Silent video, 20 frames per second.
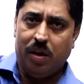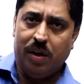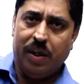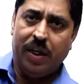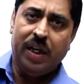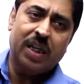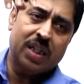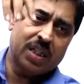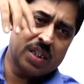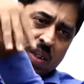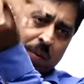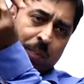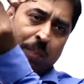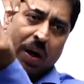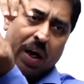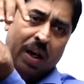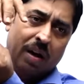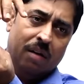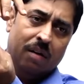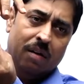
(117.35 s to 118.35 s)
hits the
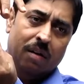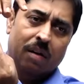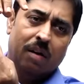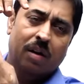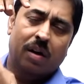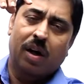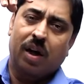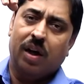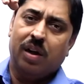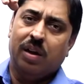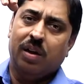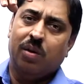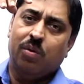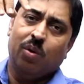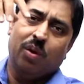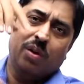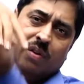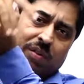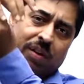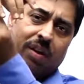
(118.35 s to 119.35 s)
pan and the
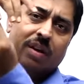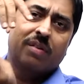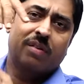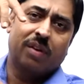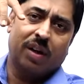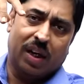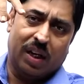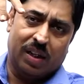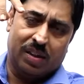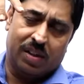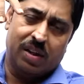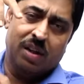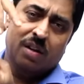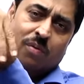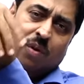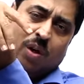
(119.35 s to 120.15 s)
collision is elastic.